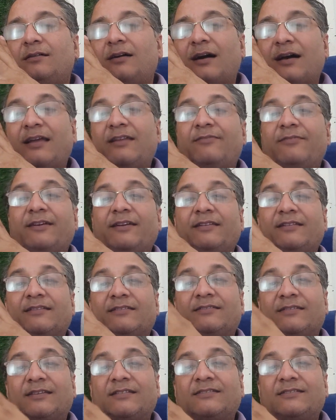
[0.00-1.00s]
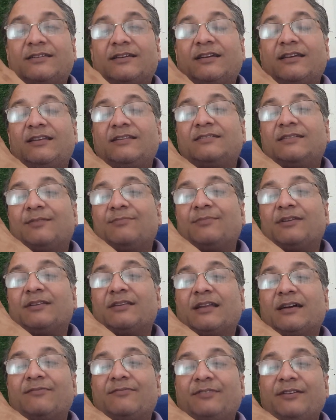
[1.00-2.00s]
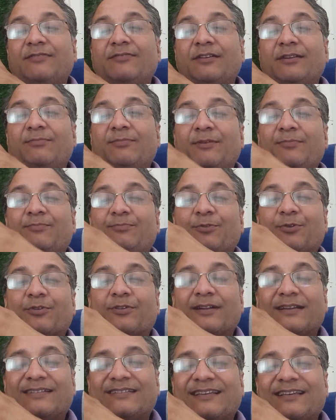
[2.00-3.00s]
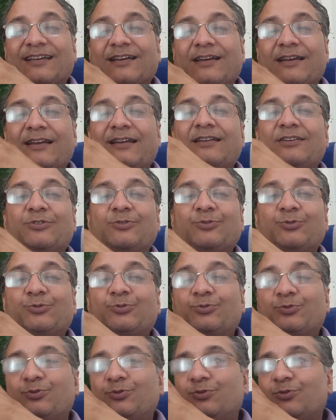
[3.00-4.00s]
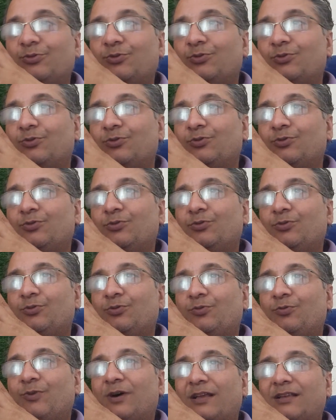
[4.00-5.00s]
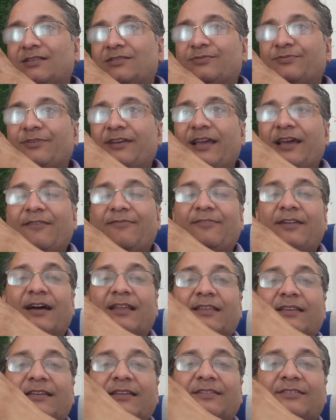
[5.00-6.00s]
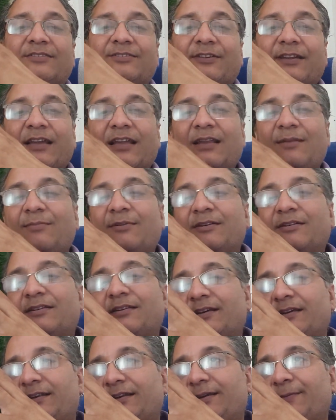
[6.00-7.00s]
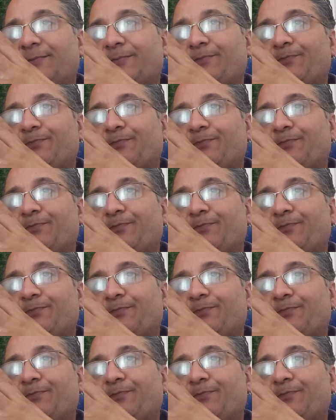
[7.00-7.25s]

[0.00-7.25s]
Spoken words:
Ayurveda is essentially something that we will be progressing into once we have done the three element theory.